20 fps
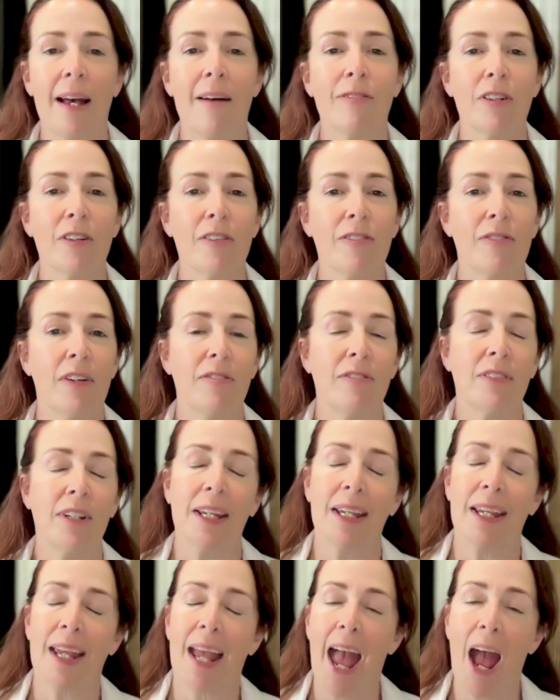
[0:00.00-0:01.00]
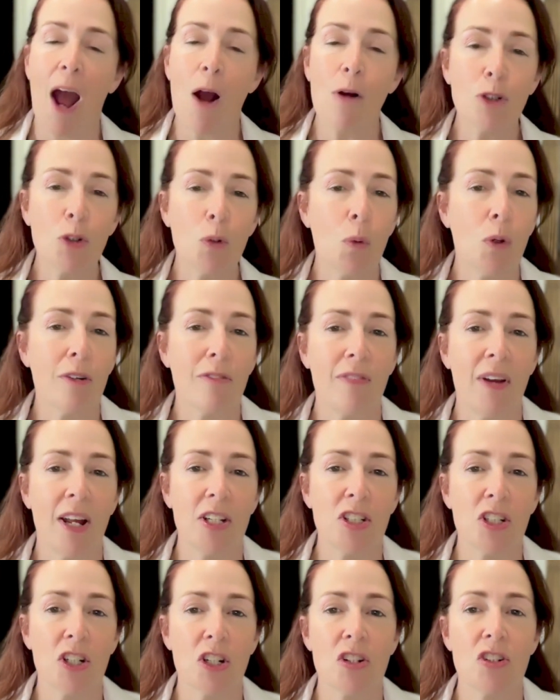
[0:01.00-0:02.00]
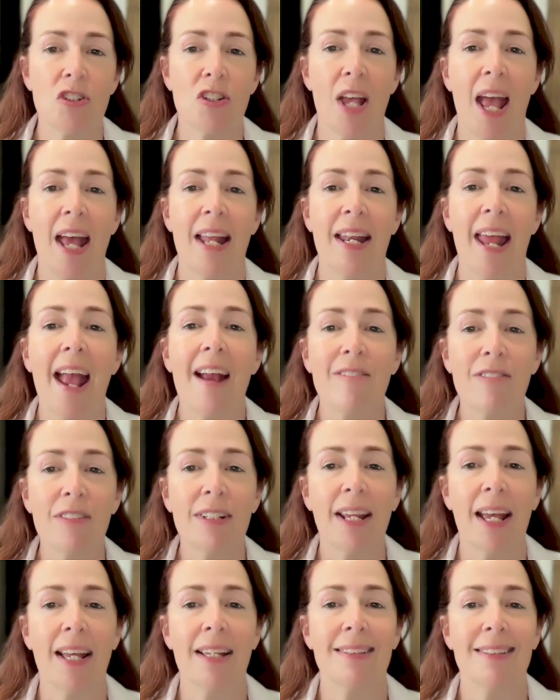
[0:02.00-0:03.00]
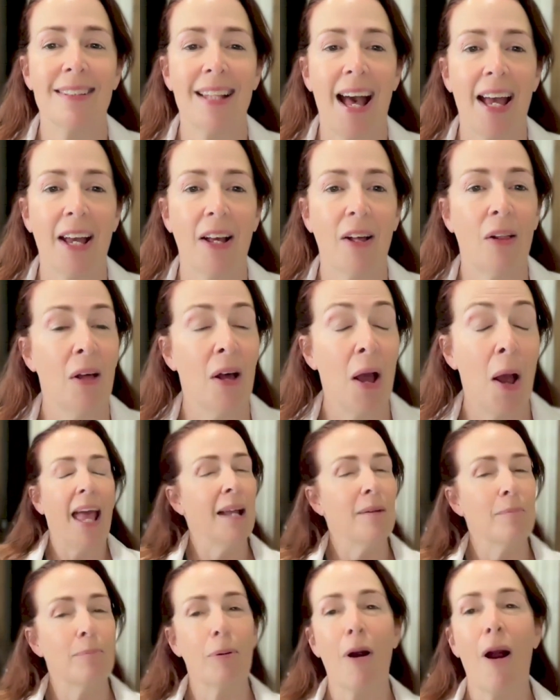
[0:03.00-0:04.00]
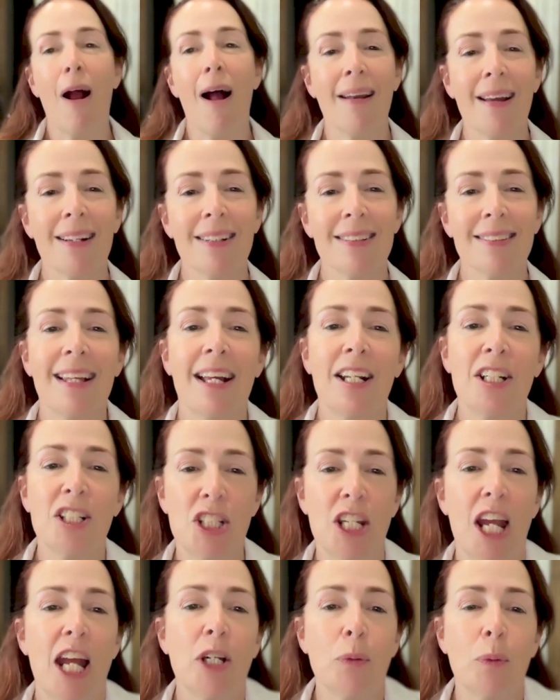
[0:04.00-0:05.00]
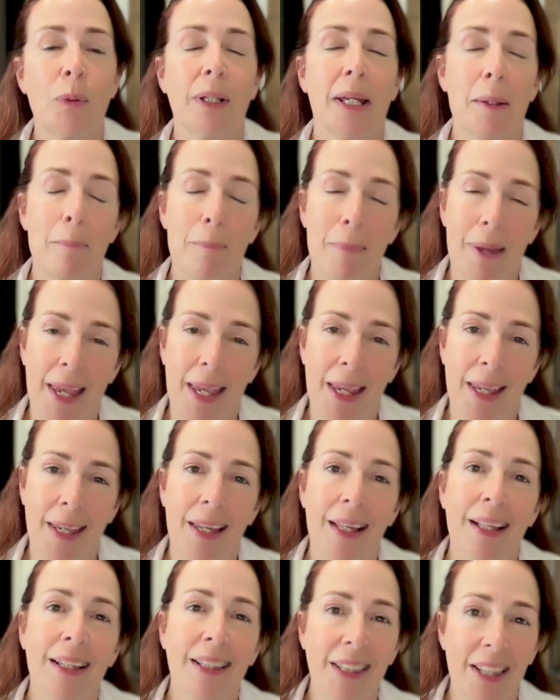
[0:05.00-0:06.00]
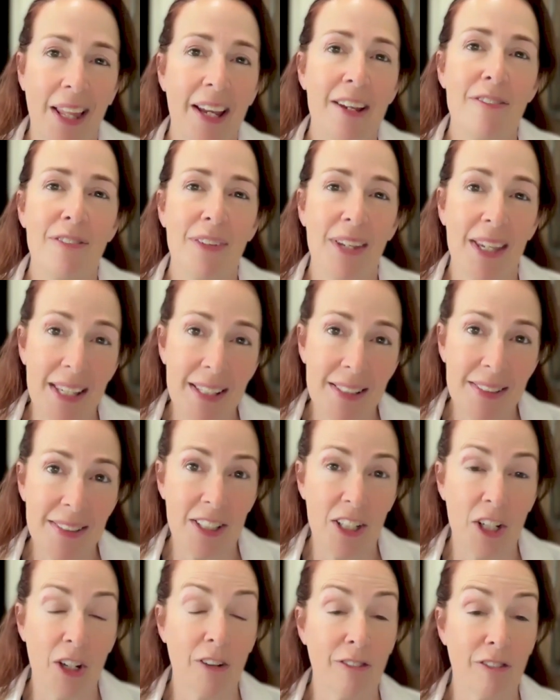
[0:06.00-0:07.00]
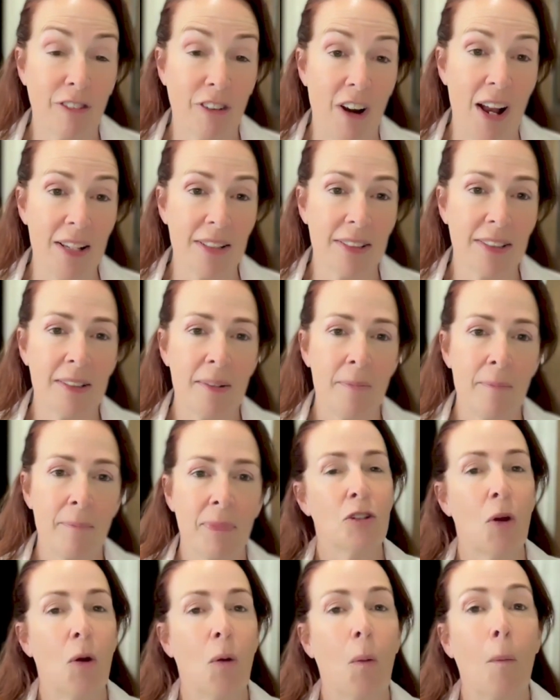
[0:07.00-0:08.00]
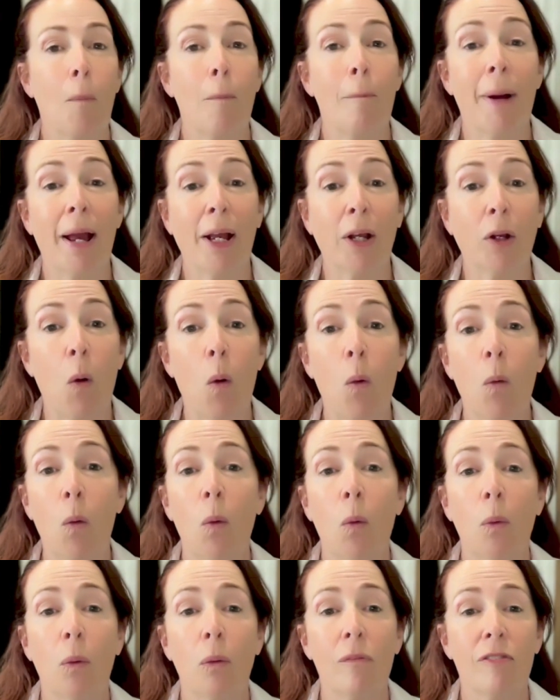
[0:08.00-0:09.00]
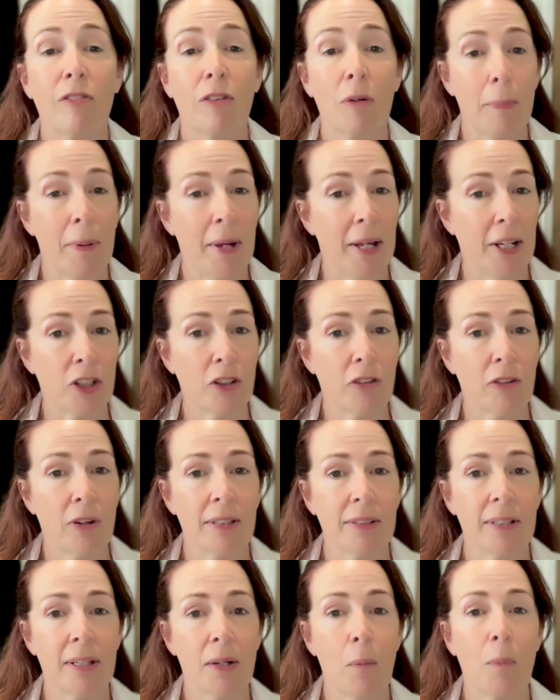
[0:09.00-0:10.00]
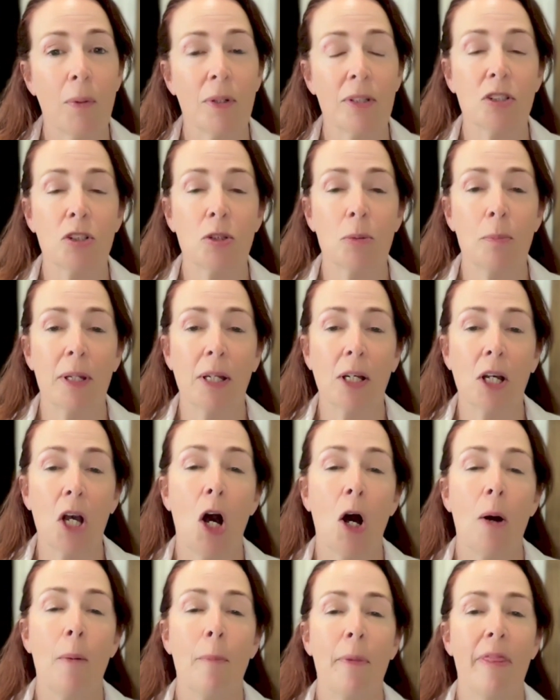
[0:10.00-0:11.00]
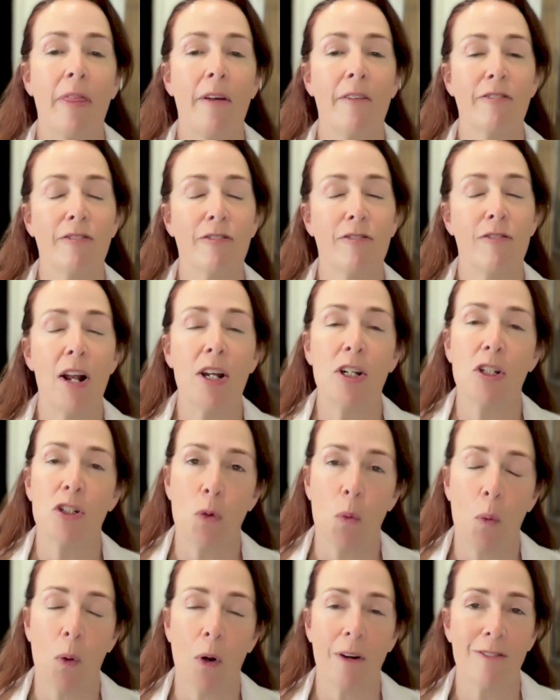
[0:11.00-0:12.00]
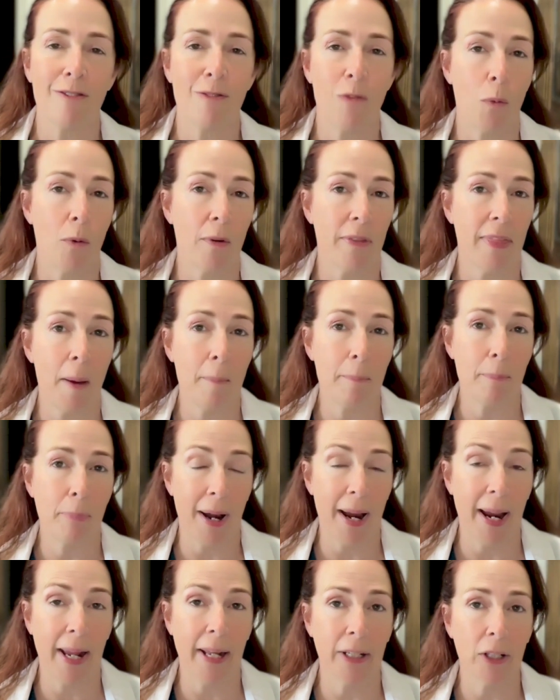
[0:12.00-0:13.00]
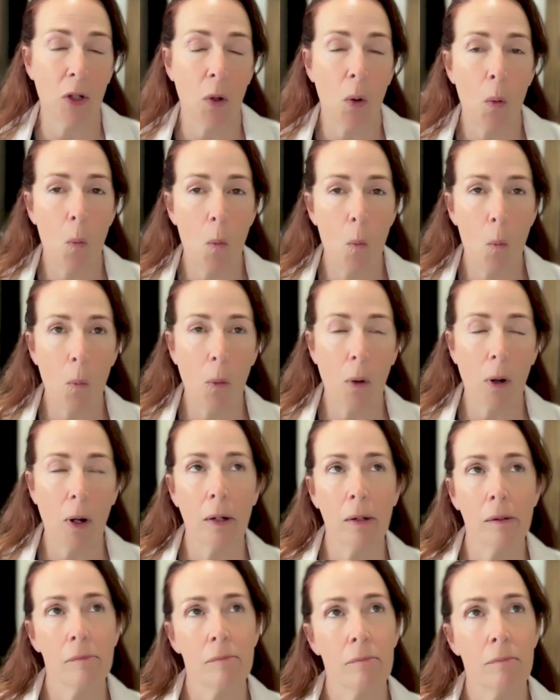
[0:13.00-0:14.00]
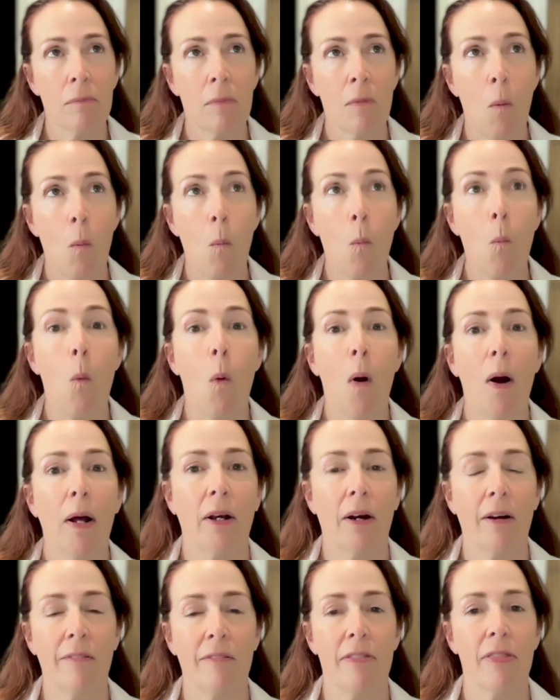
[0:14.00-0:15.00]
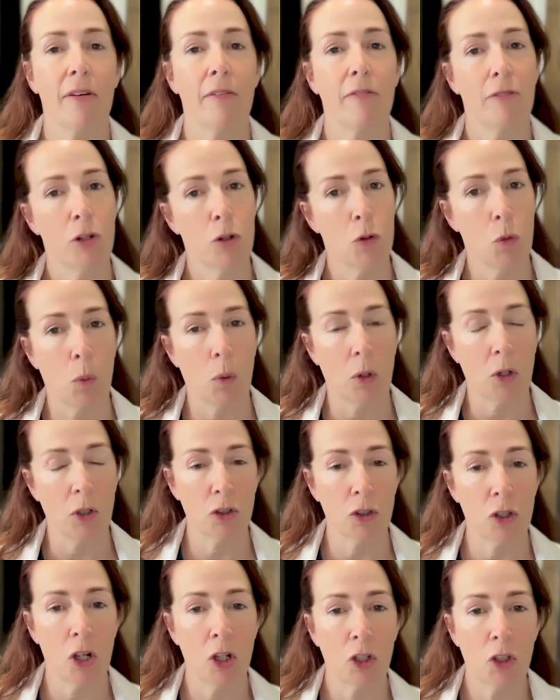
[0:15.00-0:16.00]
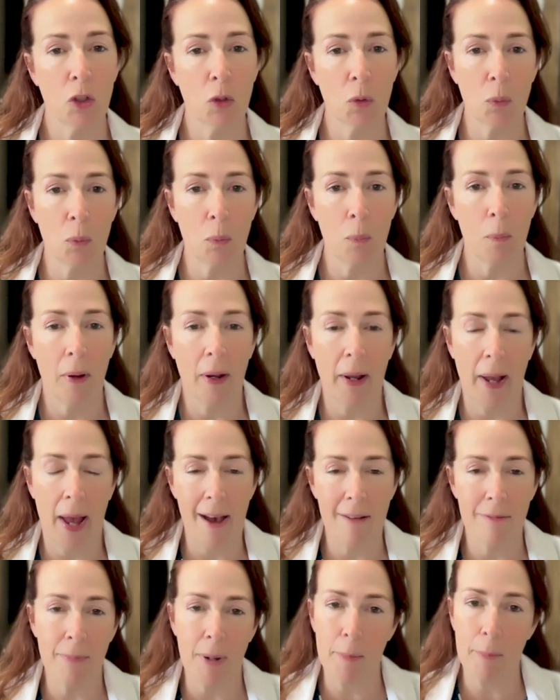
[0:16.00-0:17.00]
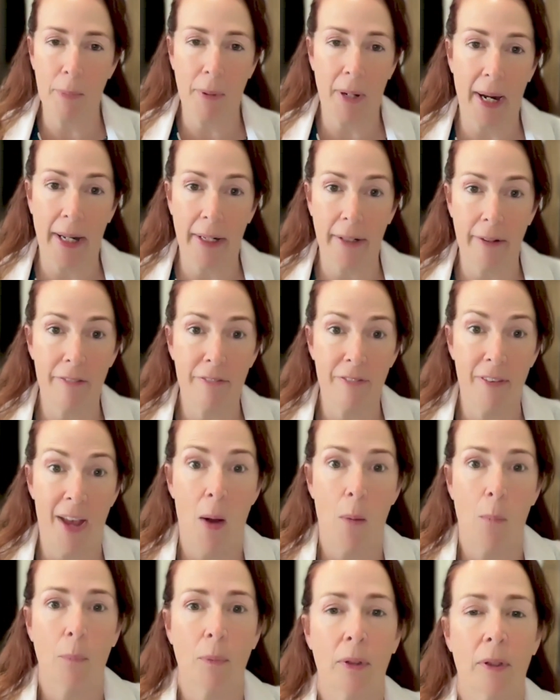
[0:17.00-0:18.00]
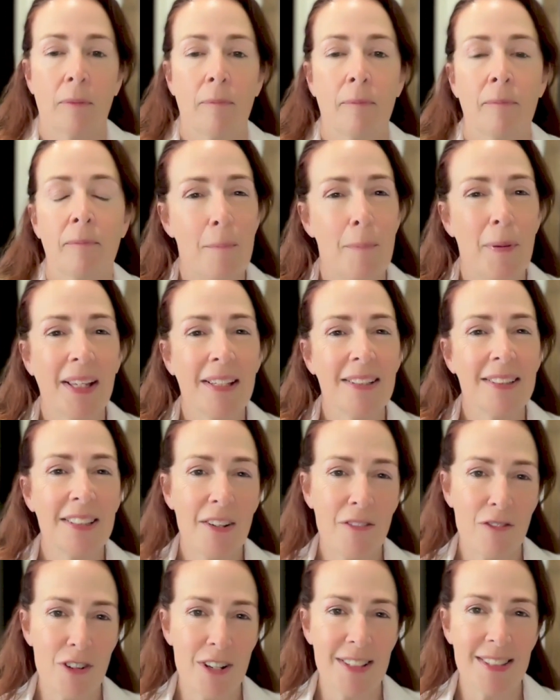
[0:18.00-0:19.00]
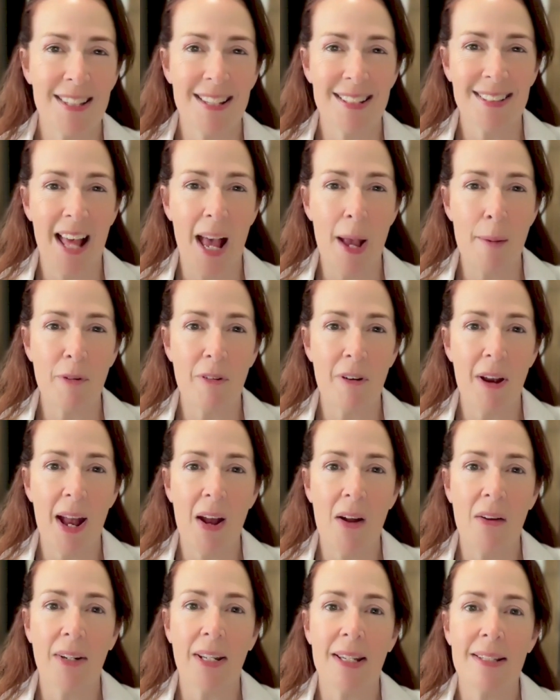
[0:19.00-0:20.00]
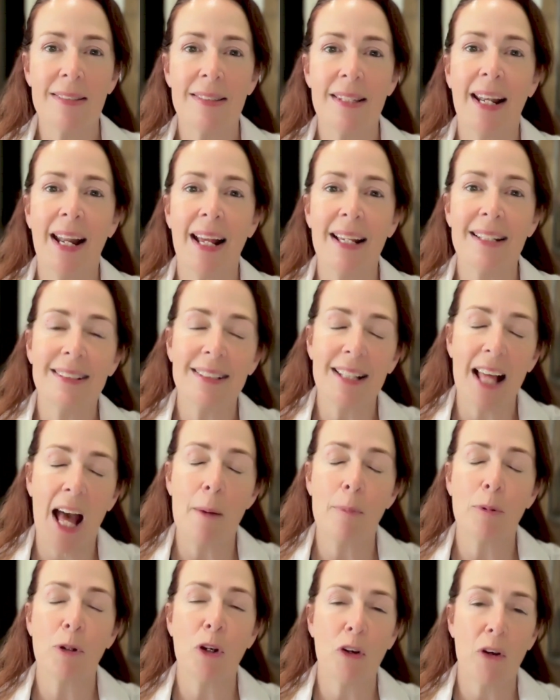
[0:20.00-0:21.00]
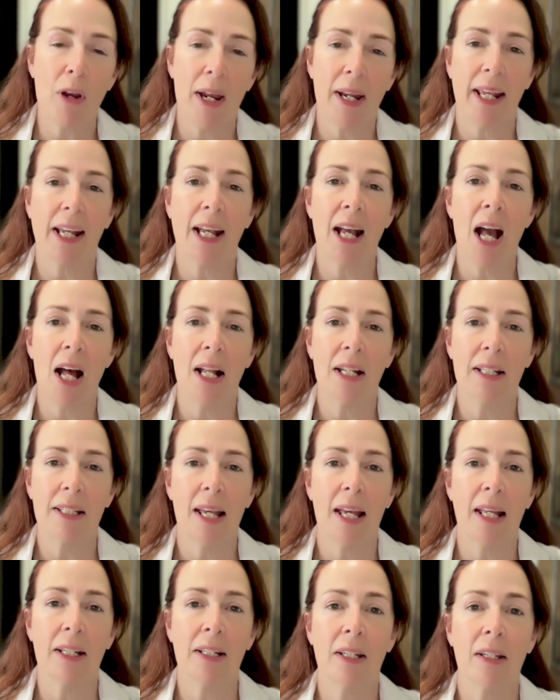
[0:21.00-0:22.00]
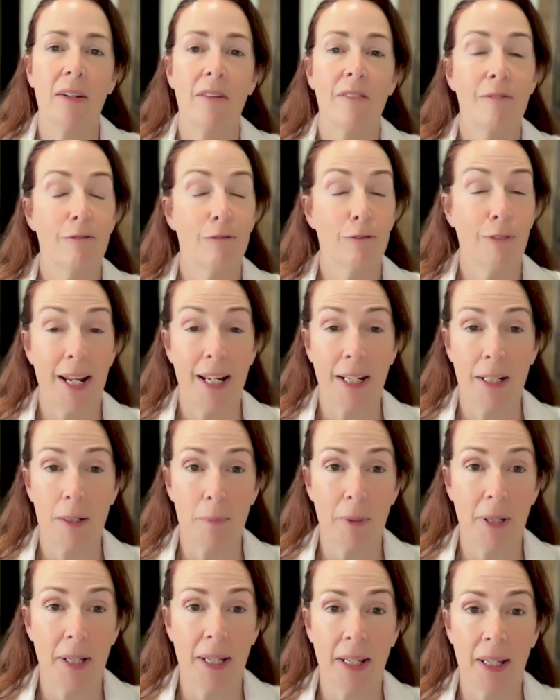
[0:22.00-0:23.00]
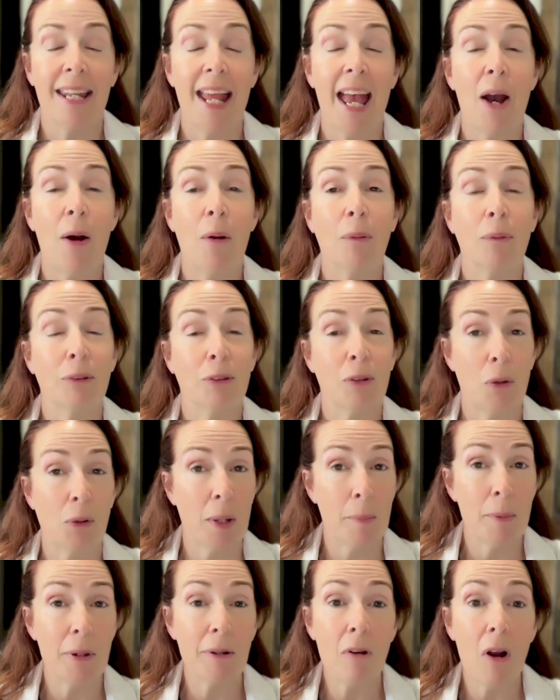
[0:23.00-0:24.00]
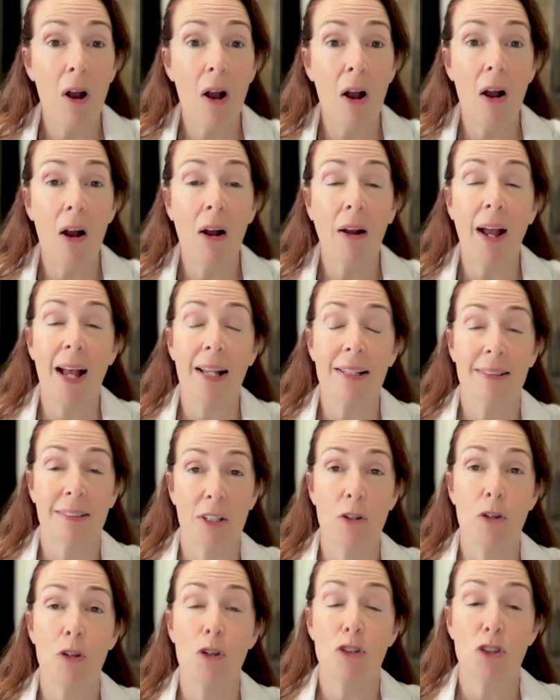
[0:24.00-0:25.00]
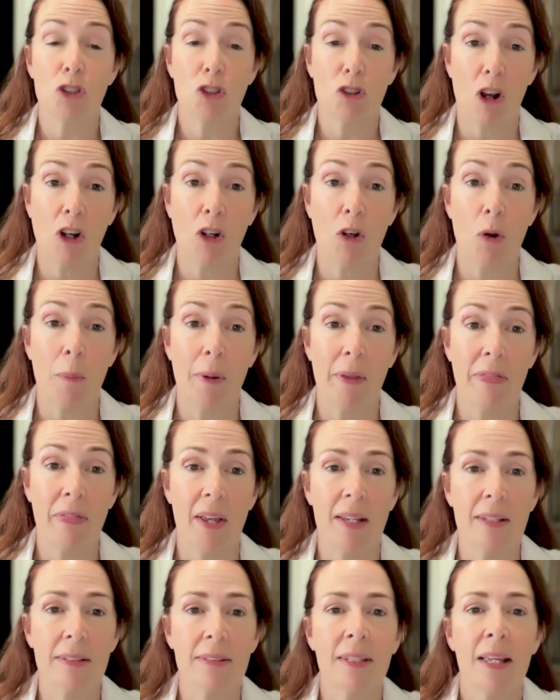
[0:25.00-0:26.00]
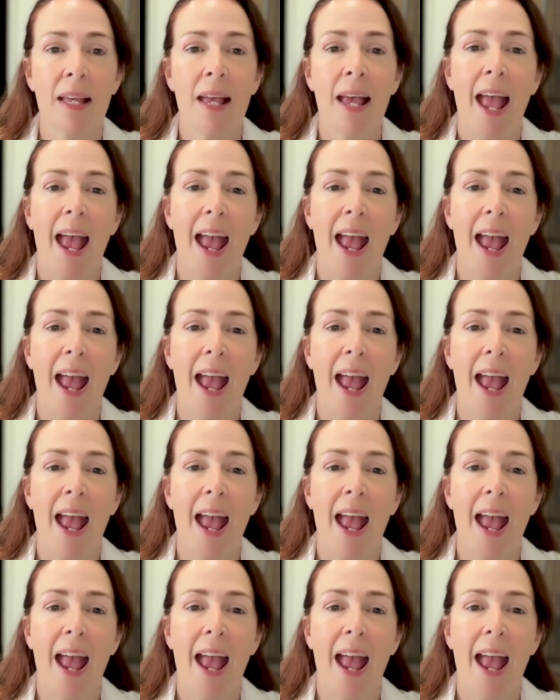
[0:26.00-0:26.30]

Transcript: after 50, outdoor adventures, and everyday style, and products that genuinely make life easier for us. So, my goal for Pinterest was to become the front door for that brand, or one of the doors to have my brand found. The biggest difference this time around is that I stopped creating content randomly. Now, don't get me wrong, I still struggle with this.